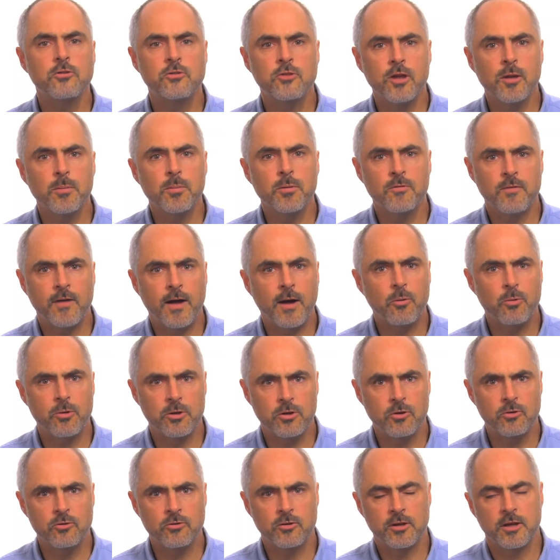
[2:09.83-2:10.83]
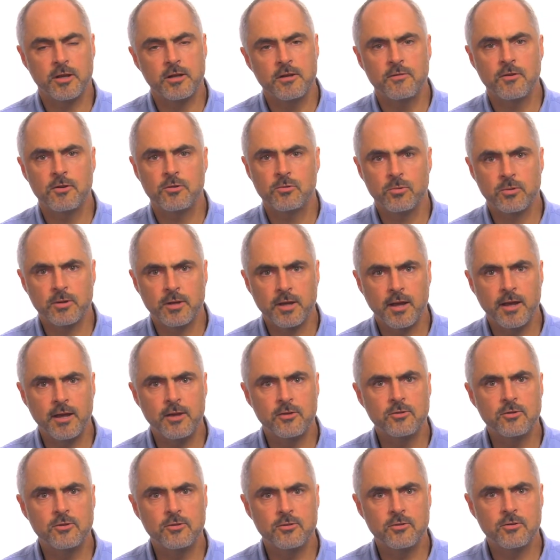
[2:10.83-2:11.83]
example of how we're using individual
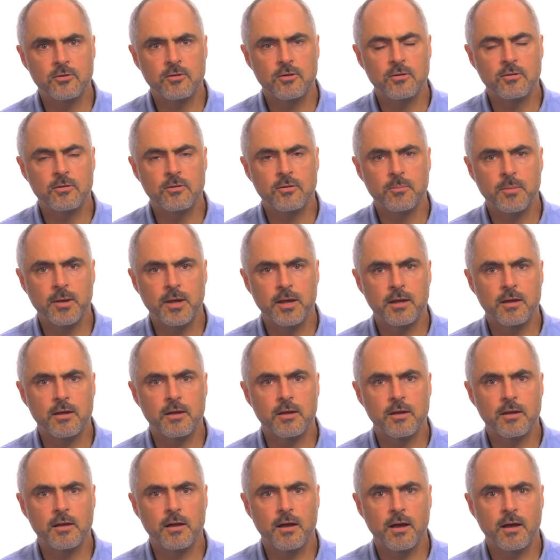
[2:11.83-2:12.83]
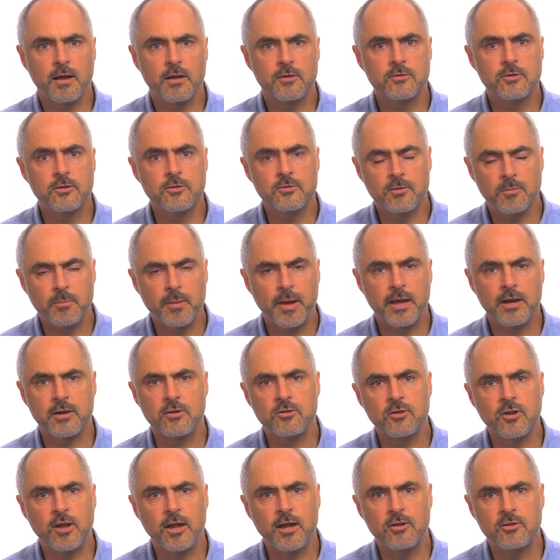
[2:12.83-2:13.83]
cases to make
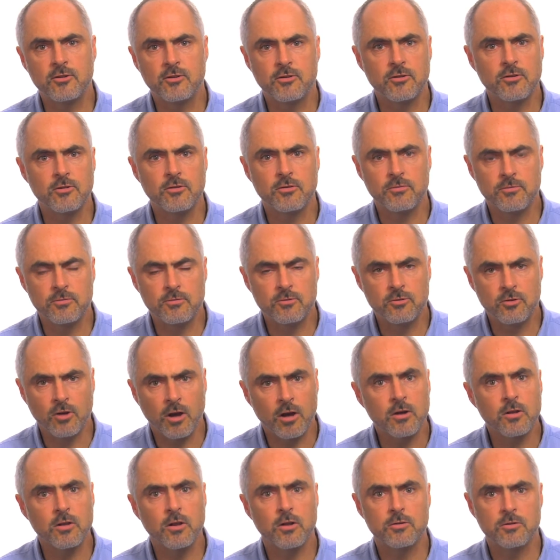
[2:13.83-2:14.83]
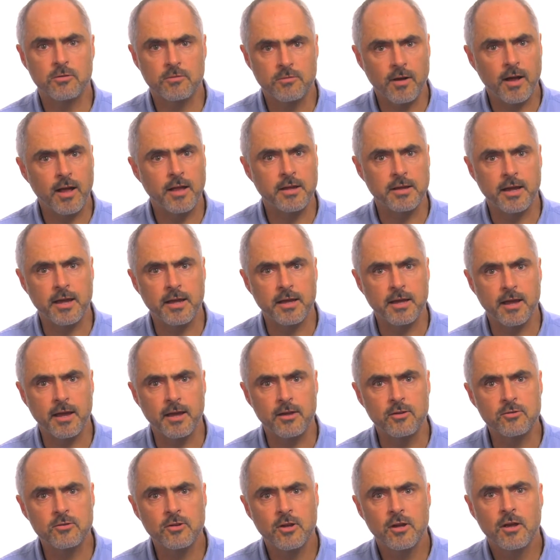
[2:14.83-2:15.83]
systematic change is the Jean-Claude Duvalier
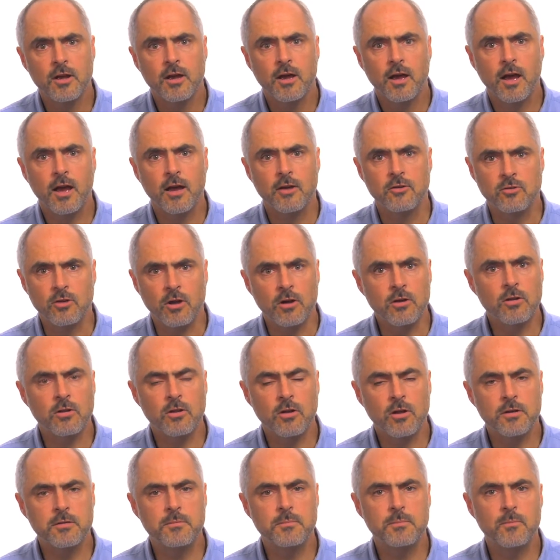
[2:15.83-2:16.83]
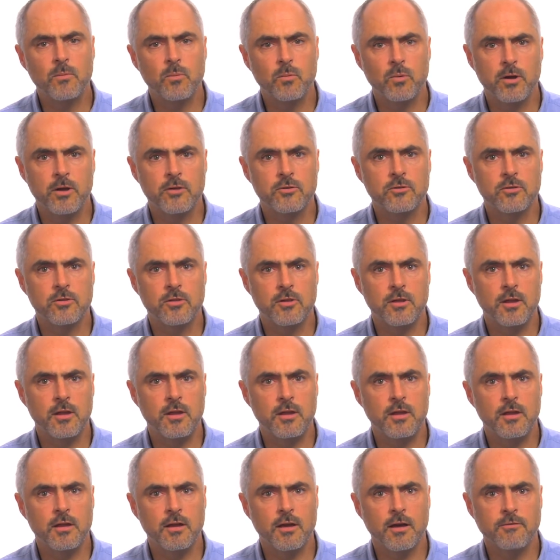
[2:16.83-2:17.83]
case. Jean-Claude was
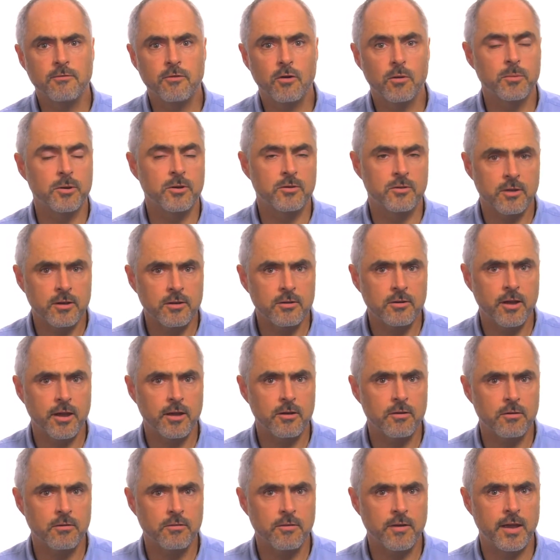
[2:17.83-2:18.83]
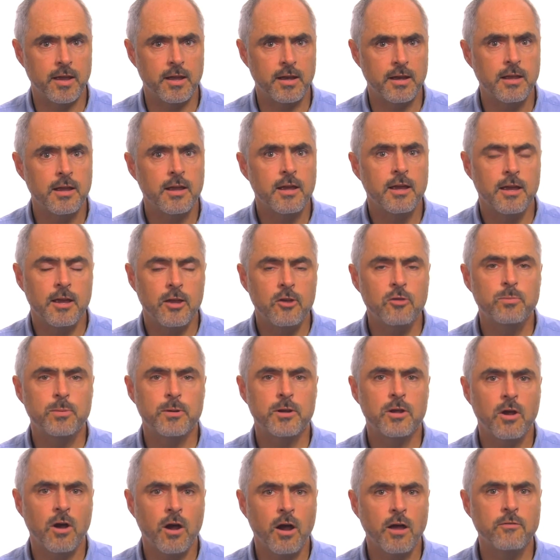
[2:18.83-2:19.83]
the former dictator of Haiti. He's
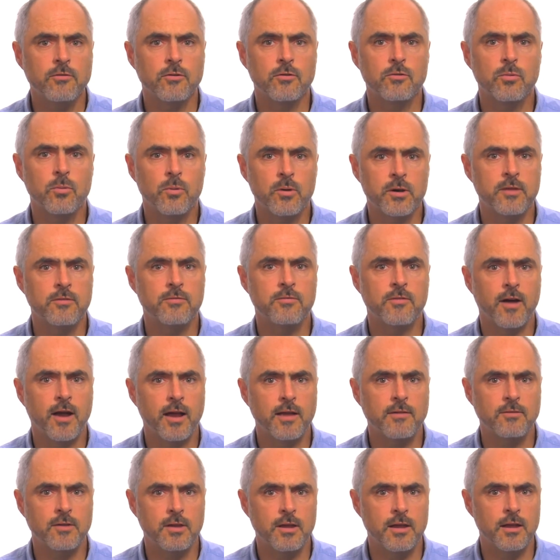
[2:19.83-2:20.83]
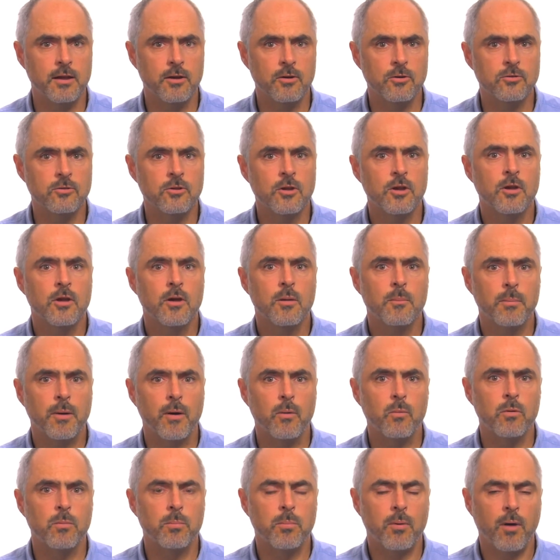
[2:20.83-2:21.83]
been gone for 25 years,
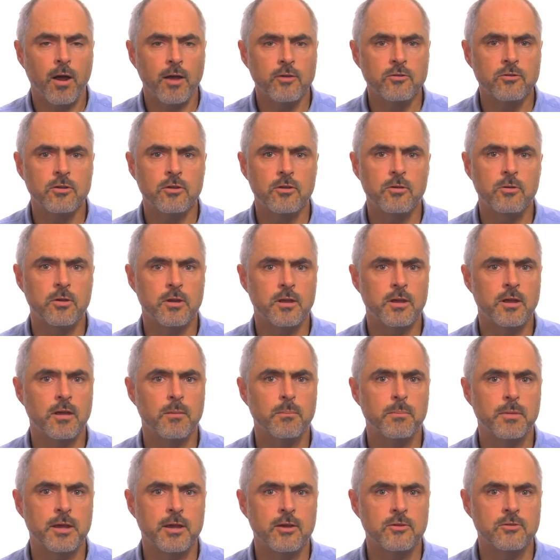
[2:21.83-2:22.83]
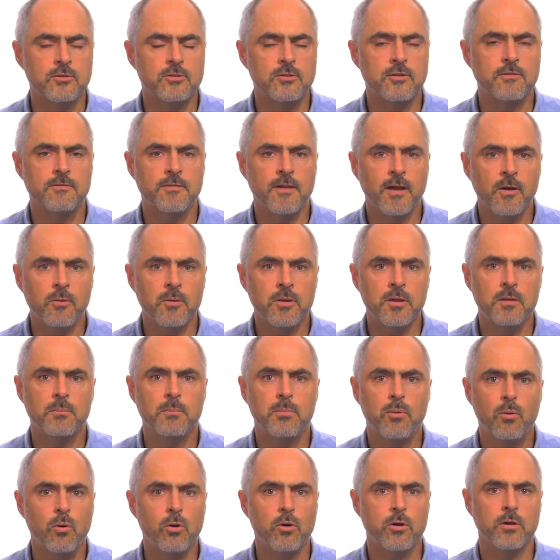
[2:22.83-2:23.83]
but we're prosecuting him because it's a very
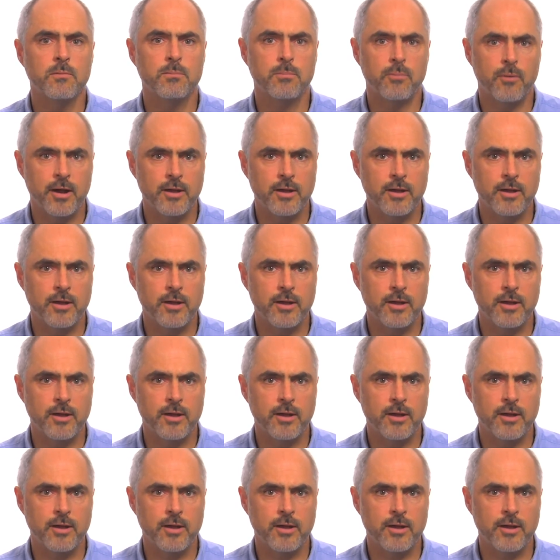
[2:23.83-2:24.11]
important